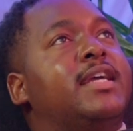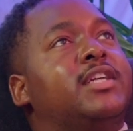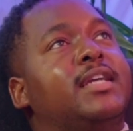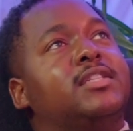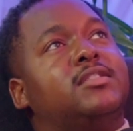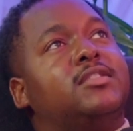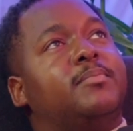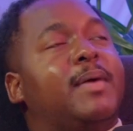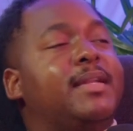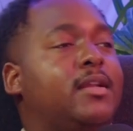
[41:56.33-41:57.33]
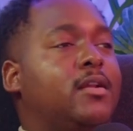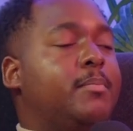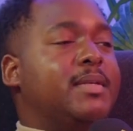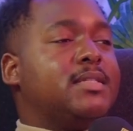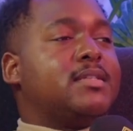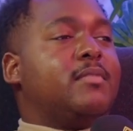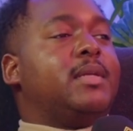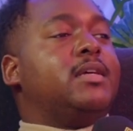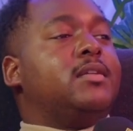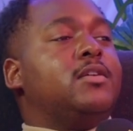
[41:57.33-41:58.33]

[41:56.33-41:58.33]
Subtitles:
changed depending on the business I've been in.